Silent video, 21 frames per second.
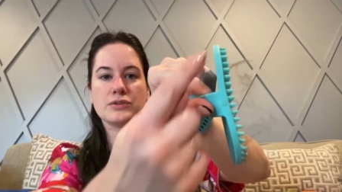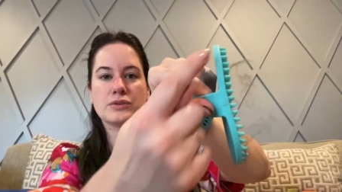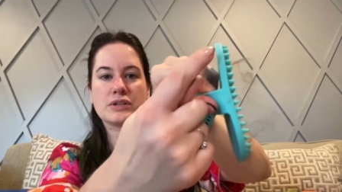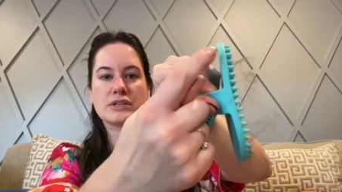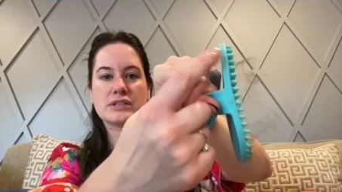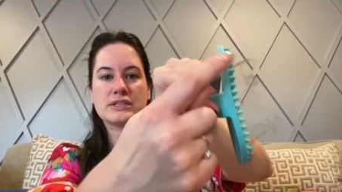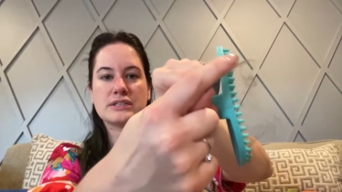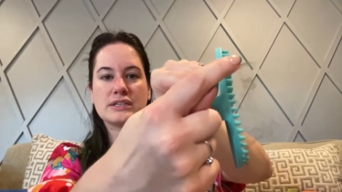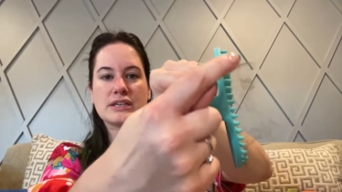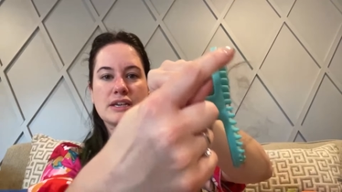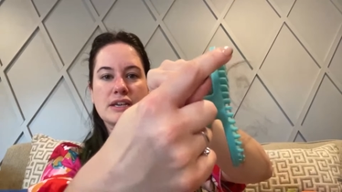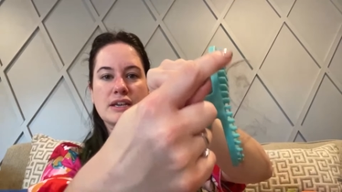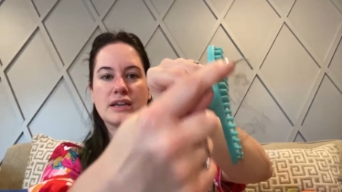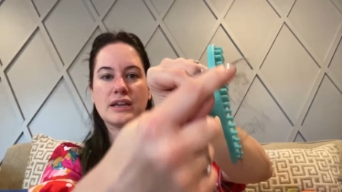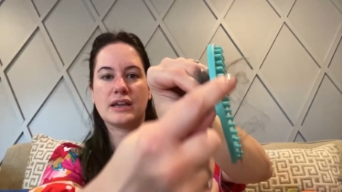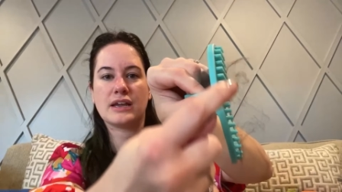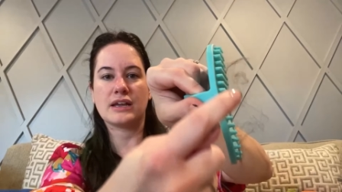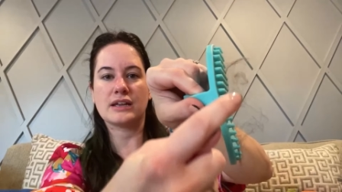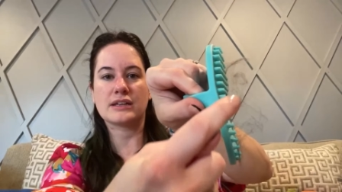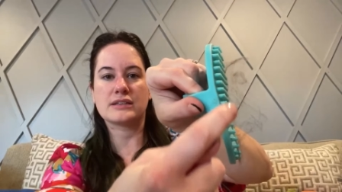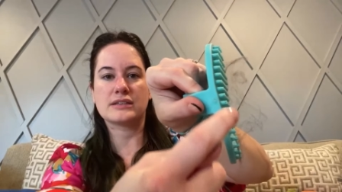You can see
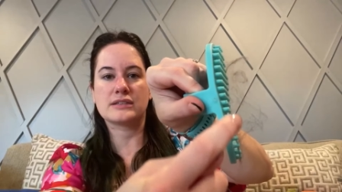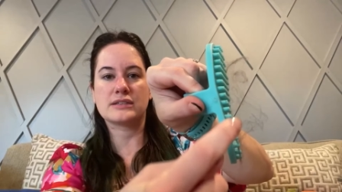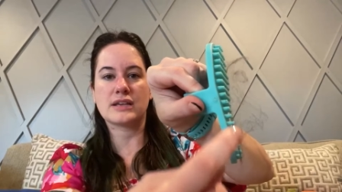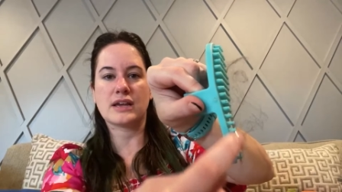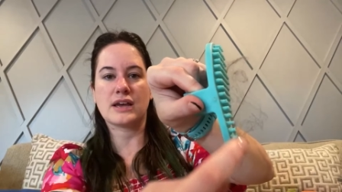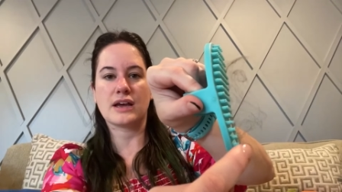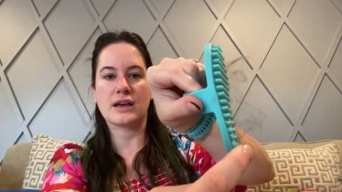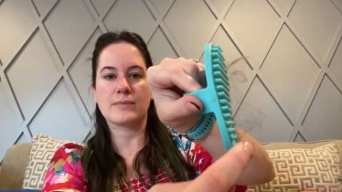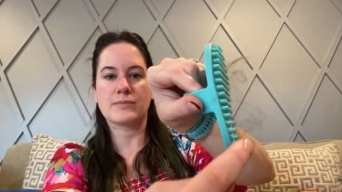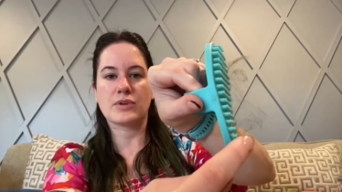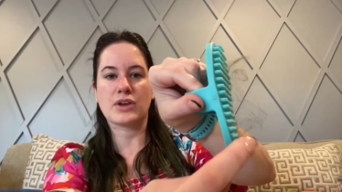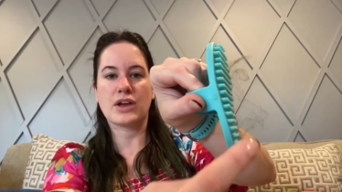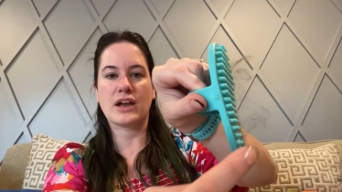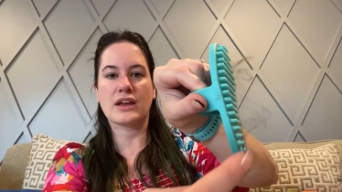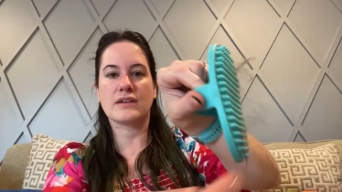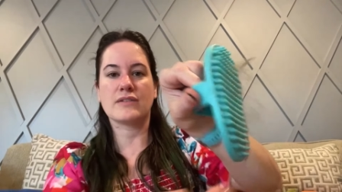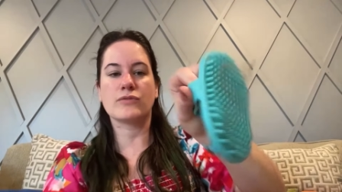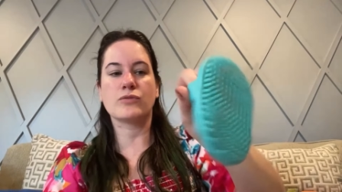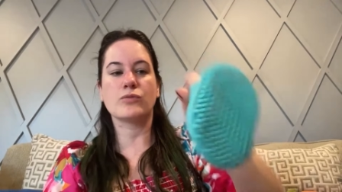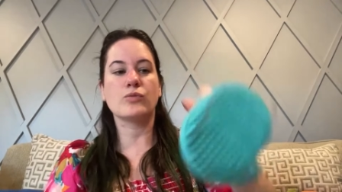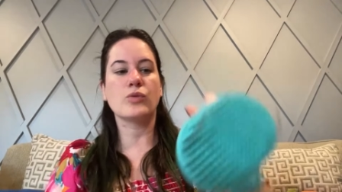it's um,
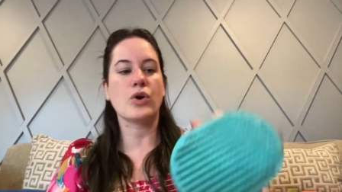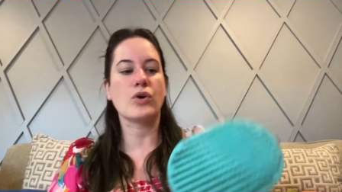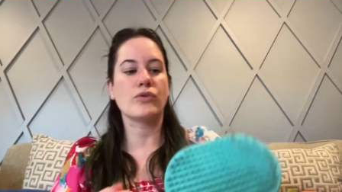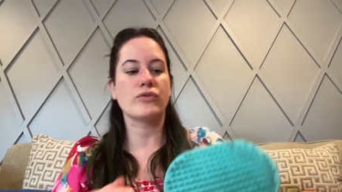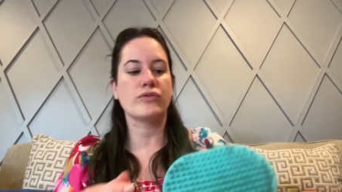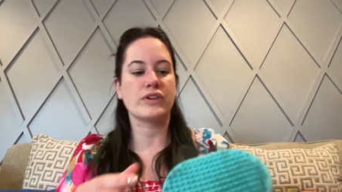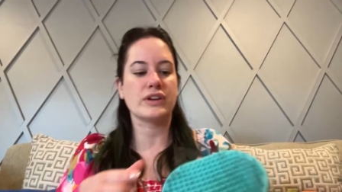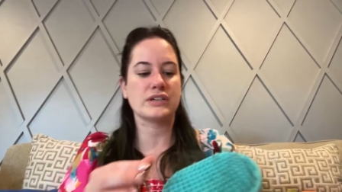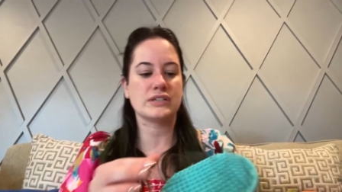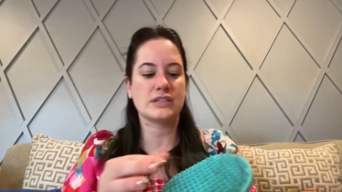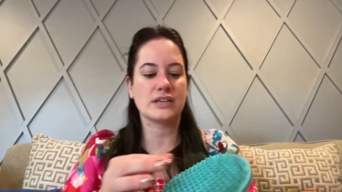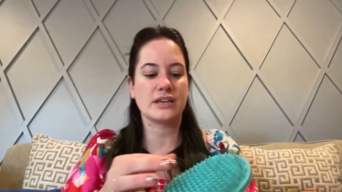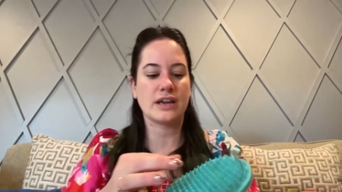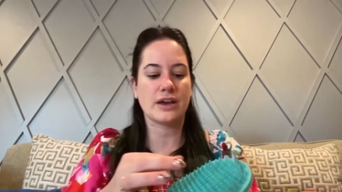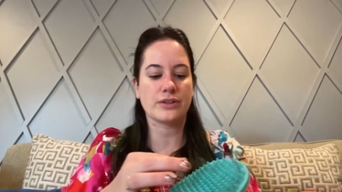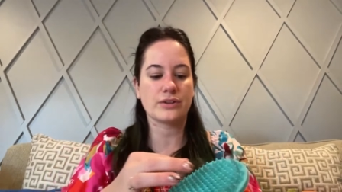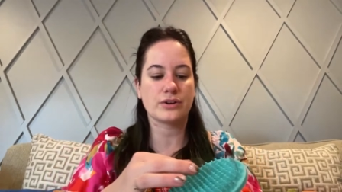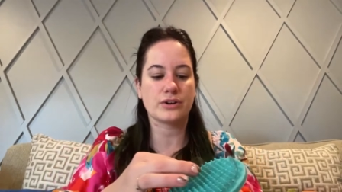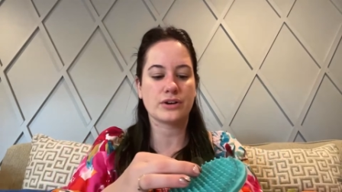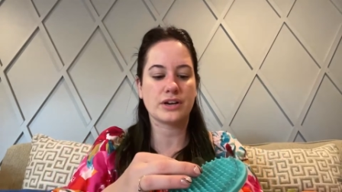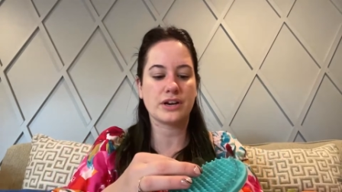kind of woven
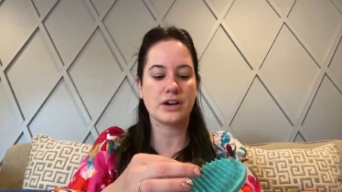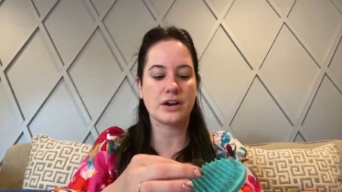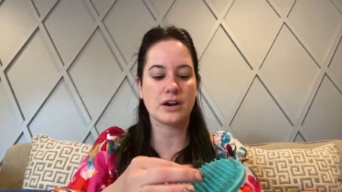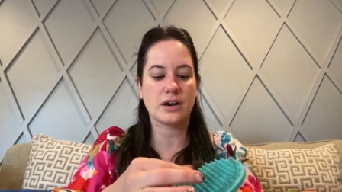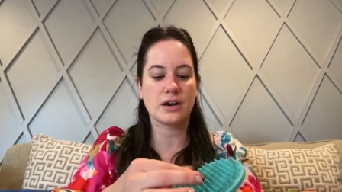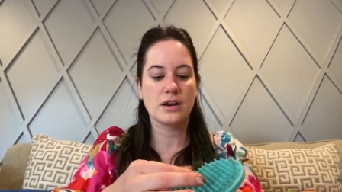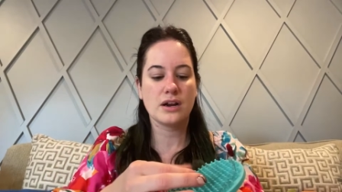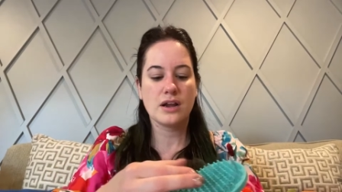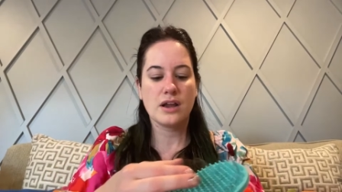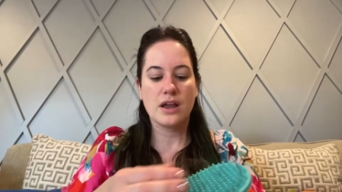together here.